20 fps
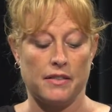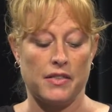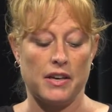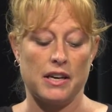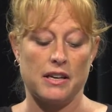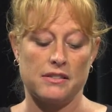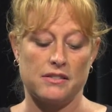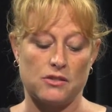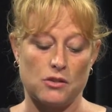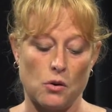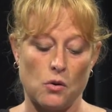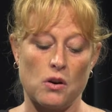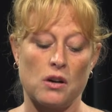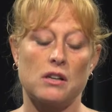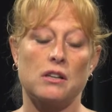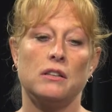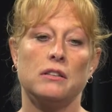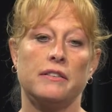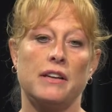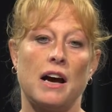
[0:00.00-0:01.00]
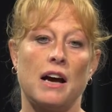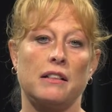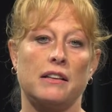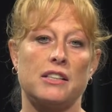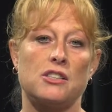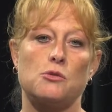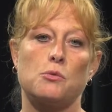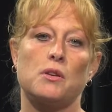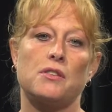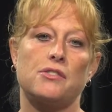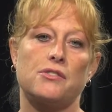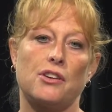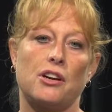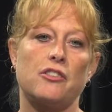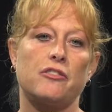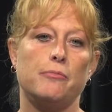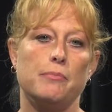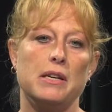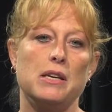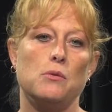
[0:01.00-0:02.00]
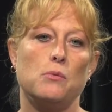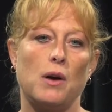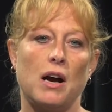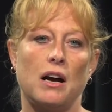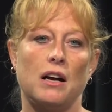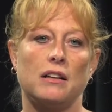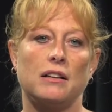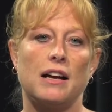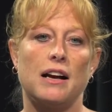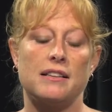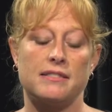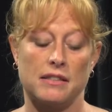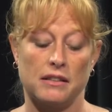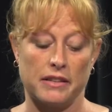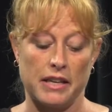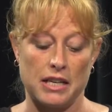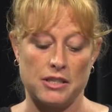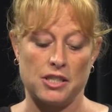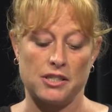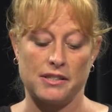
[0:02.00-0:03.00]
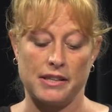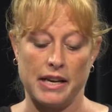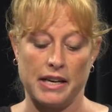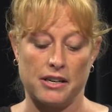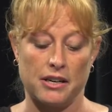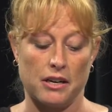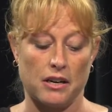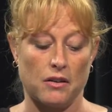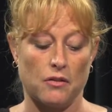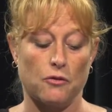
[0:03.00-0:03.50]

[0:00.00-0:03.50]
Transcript: The historical knowledge will serve me well as a legislator,